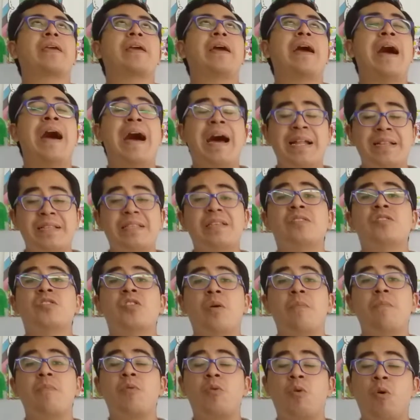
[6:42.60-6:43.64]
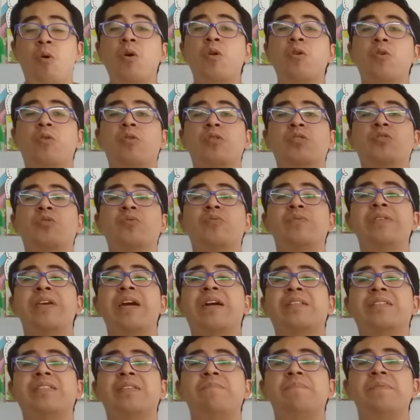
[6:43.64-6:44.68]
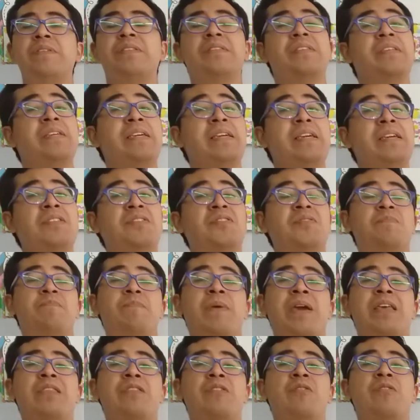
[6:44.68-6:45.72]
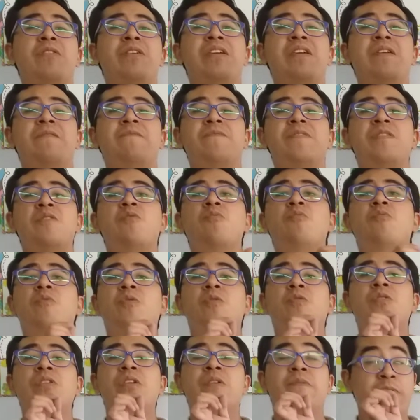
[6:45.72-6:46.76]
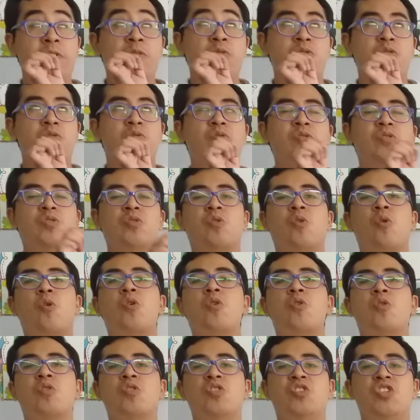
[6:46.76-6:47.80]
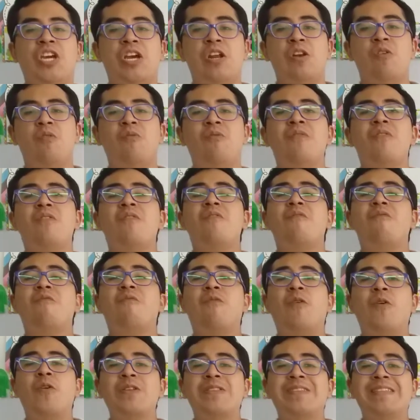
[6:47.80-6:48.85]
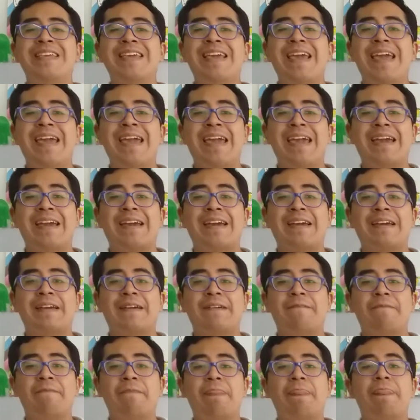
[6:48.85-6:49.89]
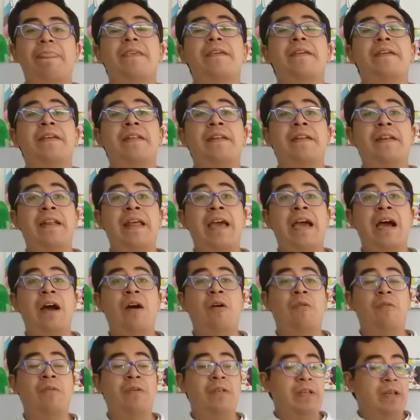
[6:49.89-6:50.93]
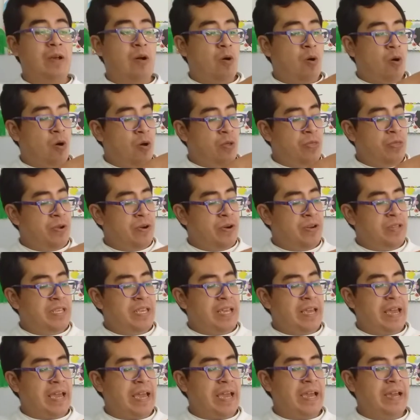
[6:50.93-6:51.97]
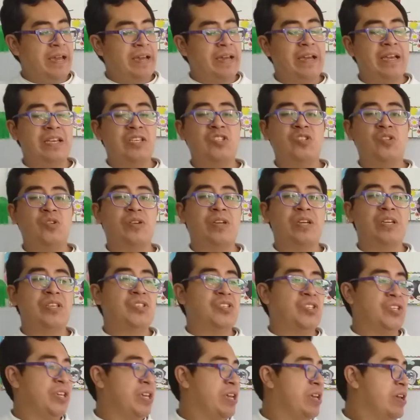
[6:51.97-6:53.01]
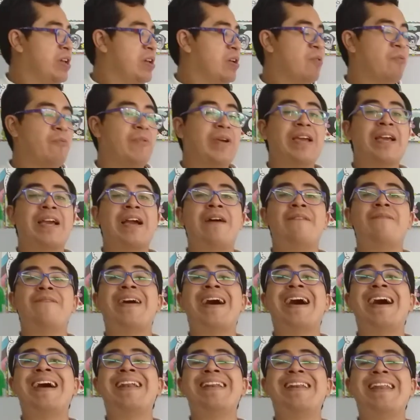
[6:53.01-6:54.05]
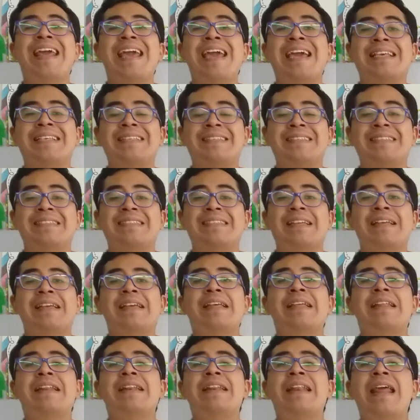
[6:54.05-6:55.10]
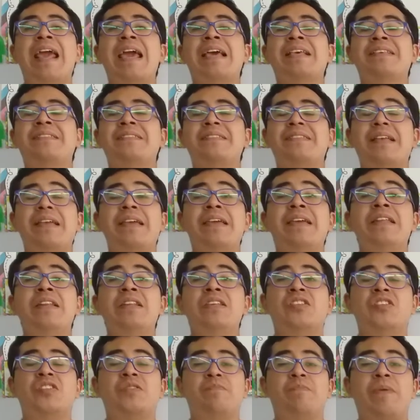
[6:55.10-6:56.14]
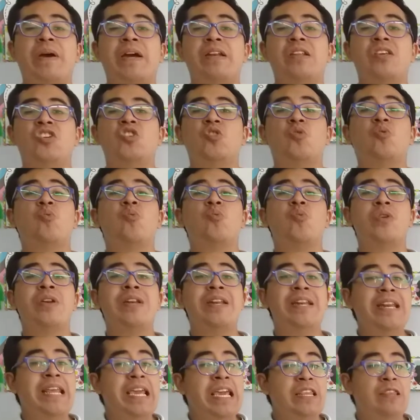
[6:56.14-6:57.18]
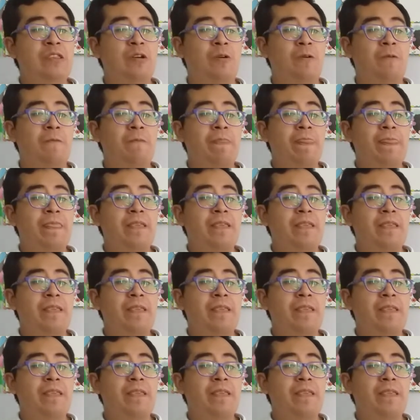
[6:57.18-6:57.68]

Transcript: add some color to the activity, it's better if you use color yellow for the egg. Now, under the egg, as you can see, we have a nest. Nest in Spanish, un nido.